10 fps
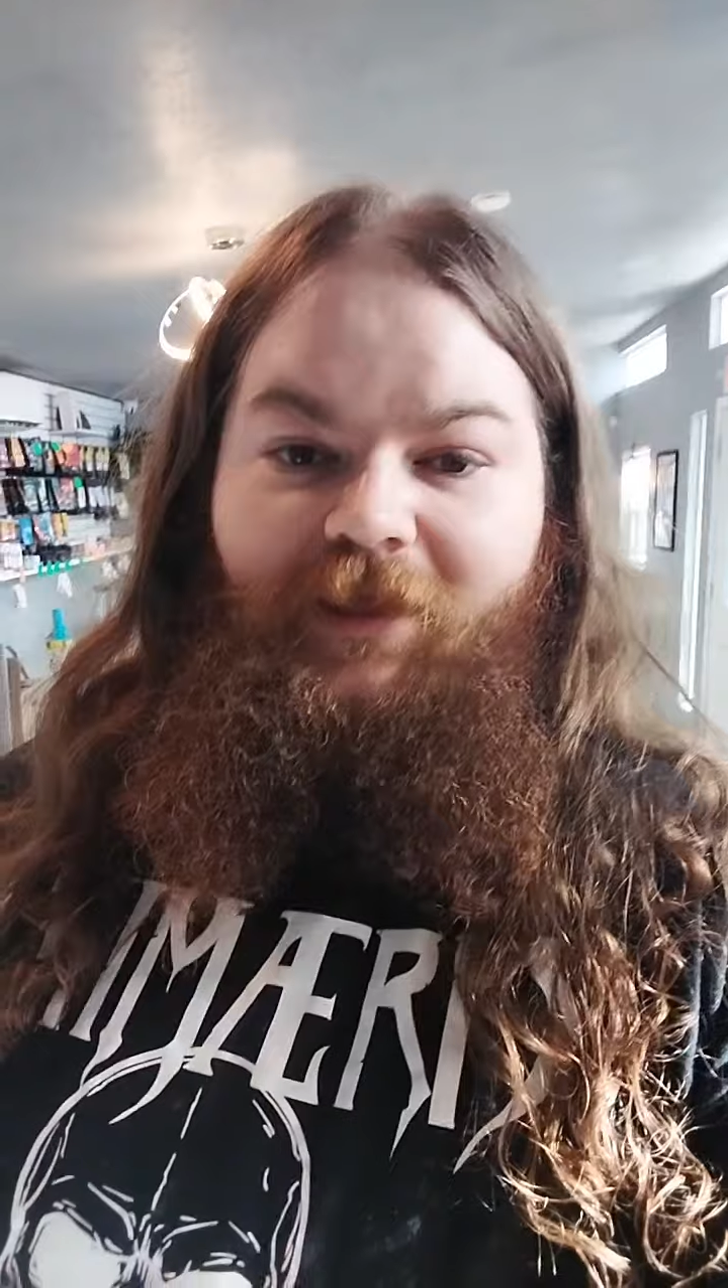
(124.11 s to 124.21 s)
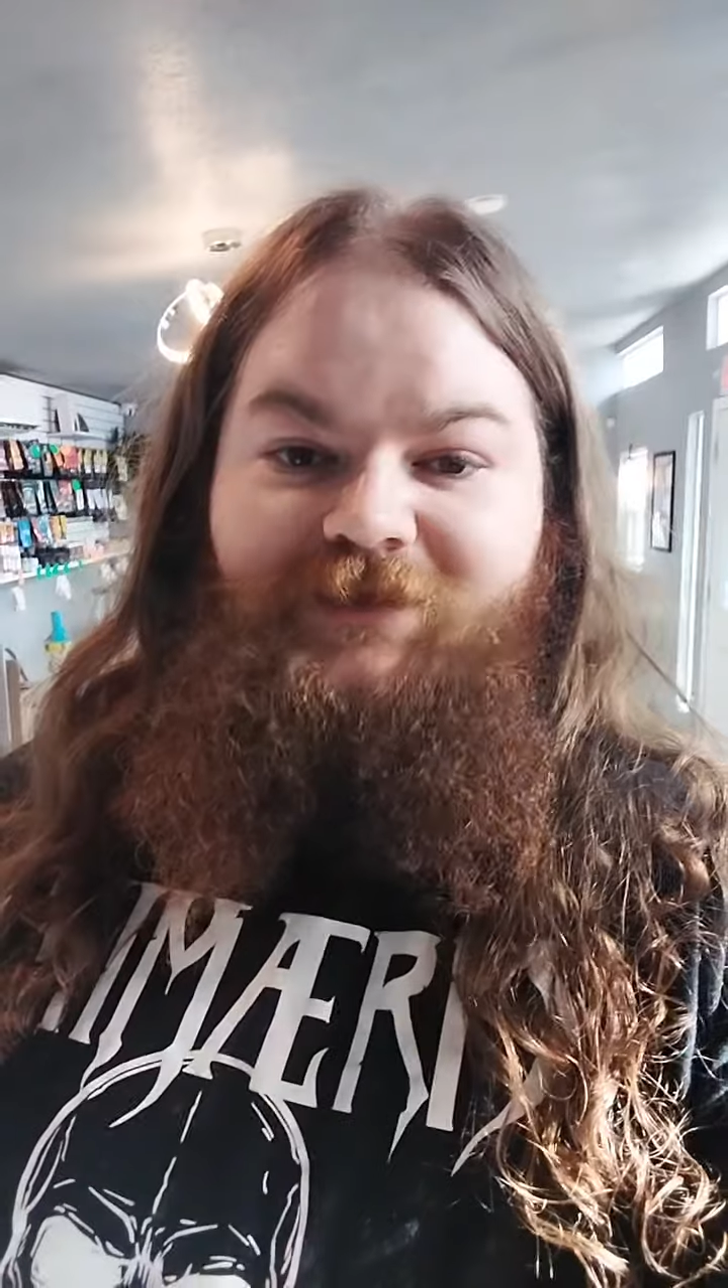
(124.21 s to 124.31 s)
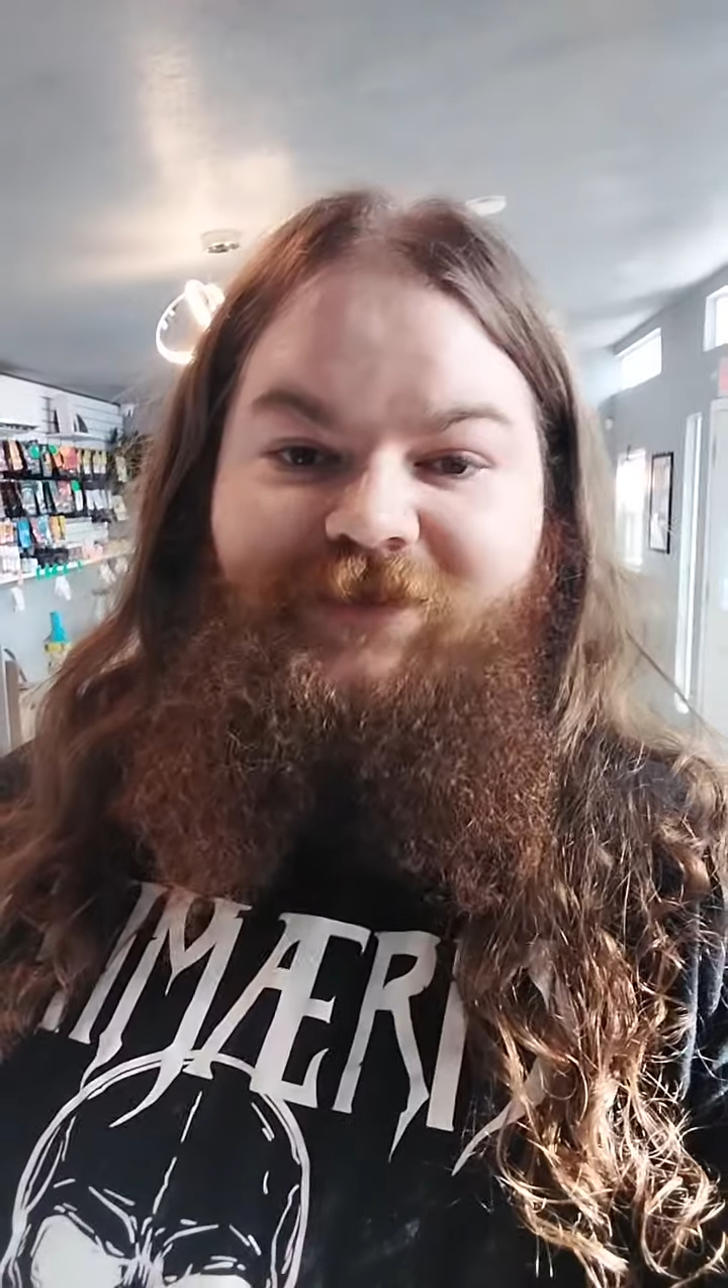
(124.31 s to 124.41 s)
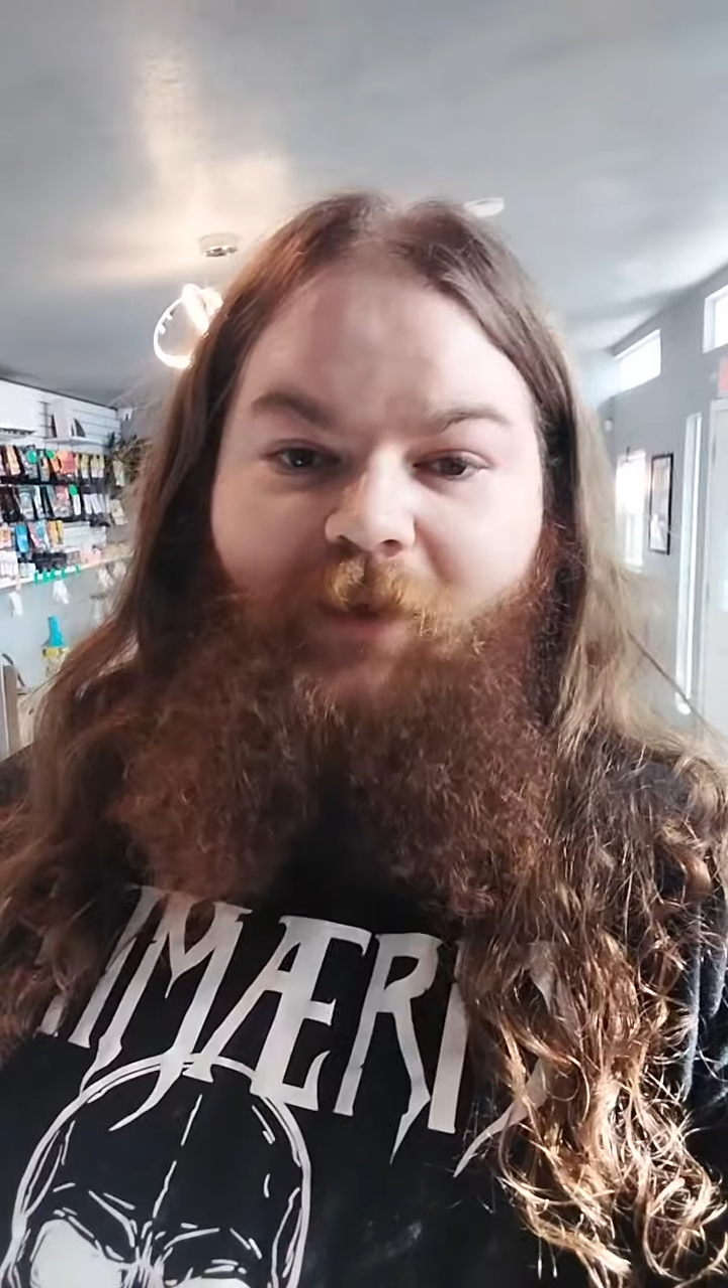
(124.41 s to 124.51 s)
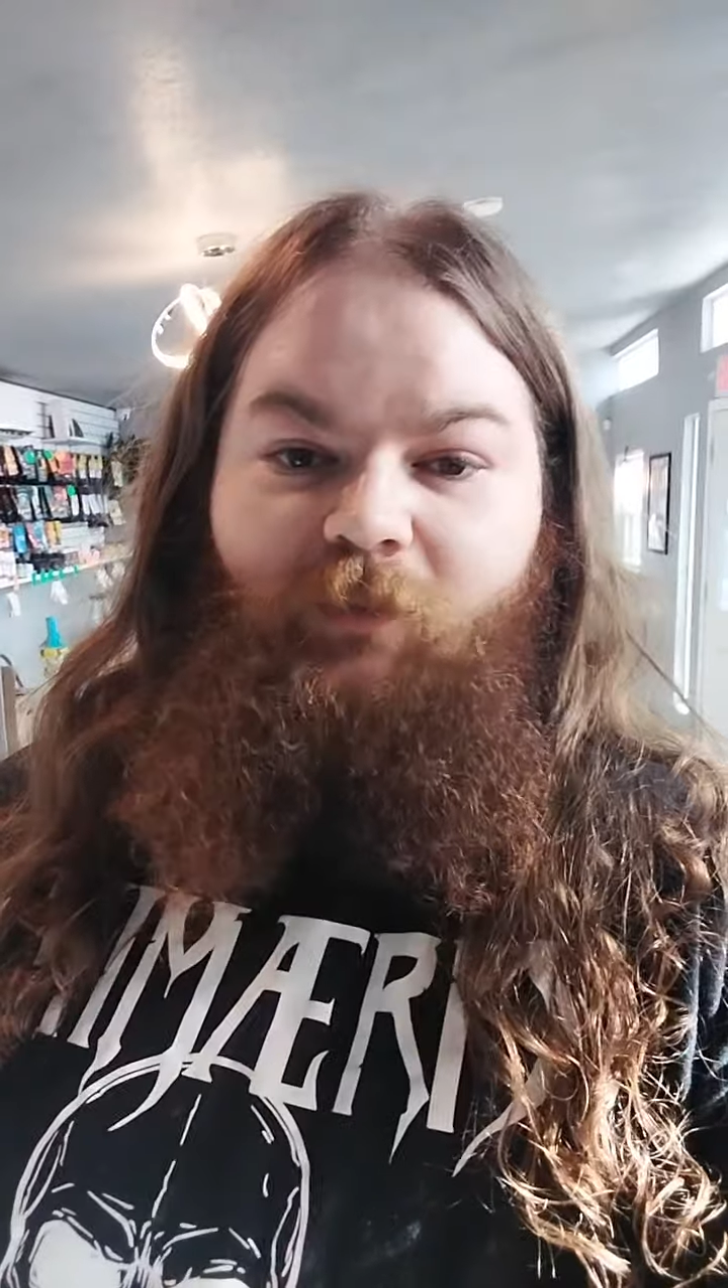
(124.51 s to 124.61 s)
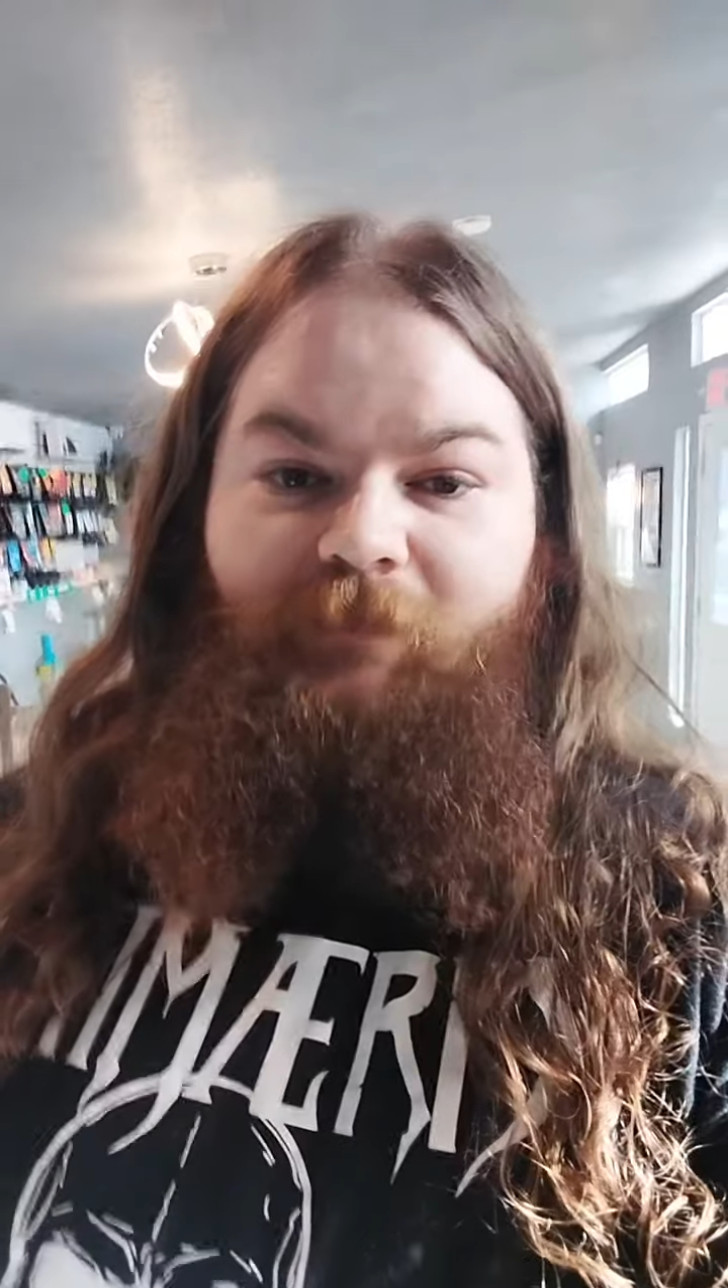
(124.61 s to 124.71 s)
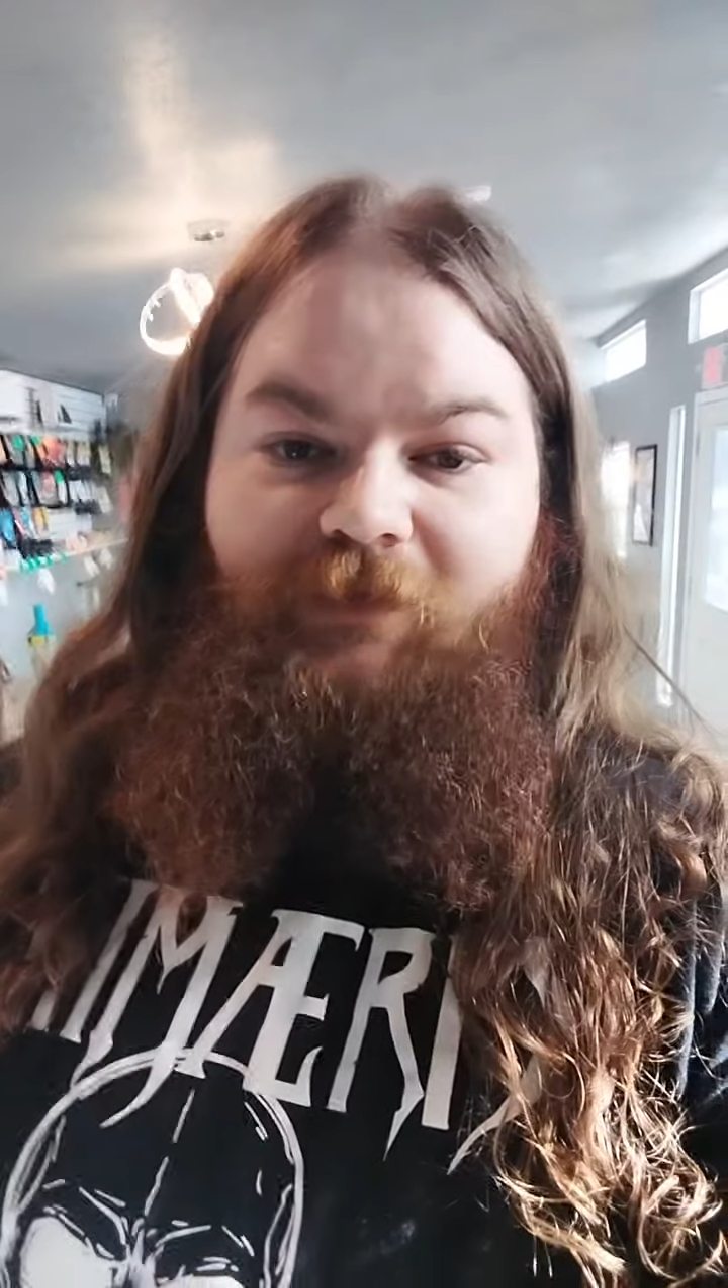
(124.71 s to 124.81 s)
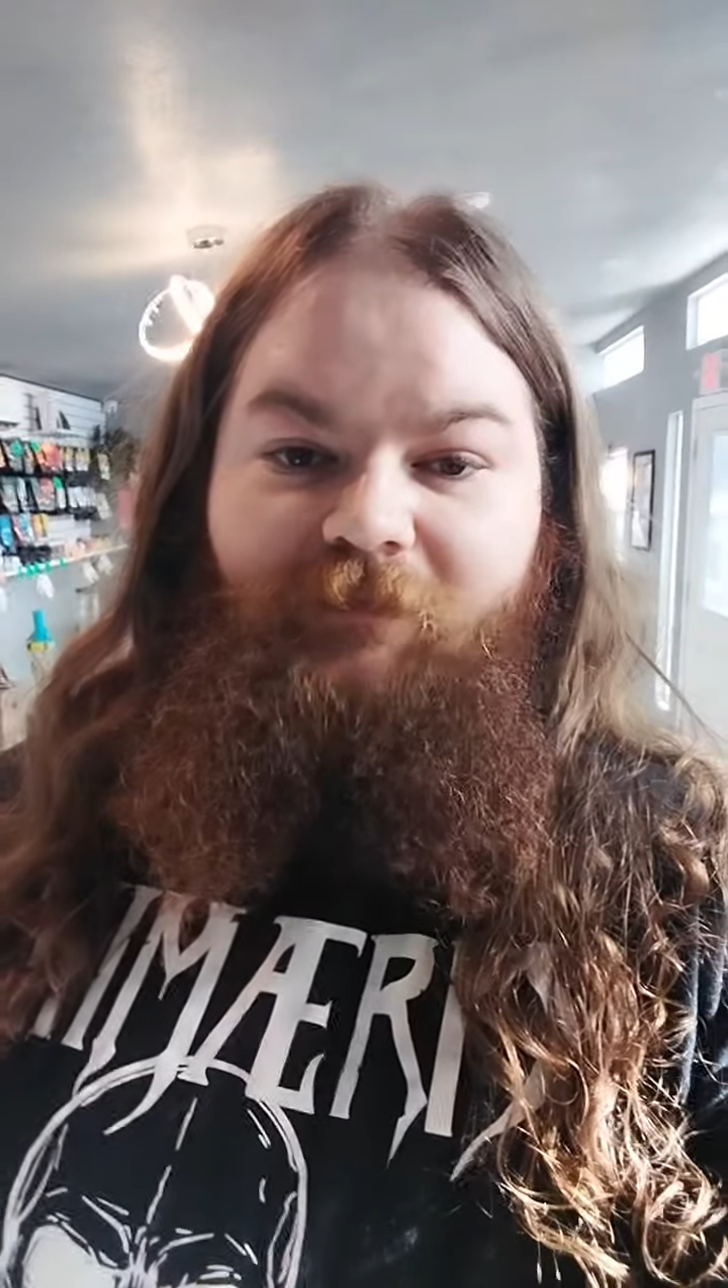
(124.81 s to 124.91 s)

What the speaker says: as that would be